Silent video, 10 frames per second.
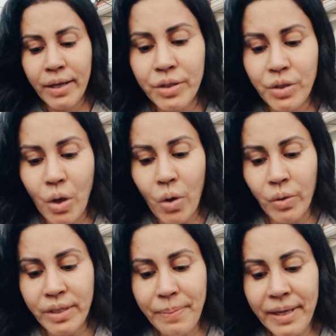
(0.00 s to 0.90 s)
So
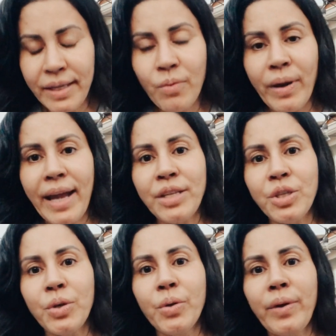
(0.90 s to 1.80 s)
typically what I
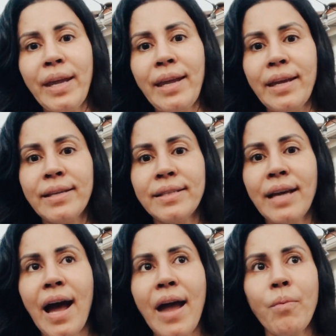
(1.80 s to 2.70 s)
do is
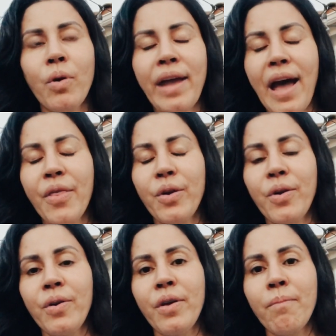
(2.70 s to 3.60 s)
I will
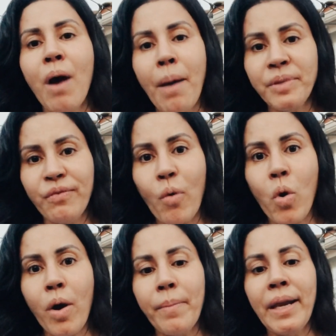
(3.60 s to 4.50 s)
gather Mom's
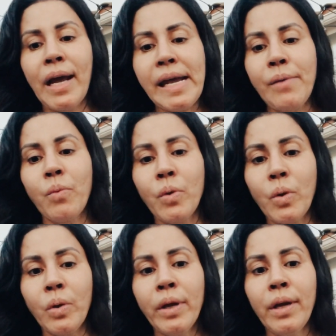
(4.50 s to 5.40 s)
form, and I will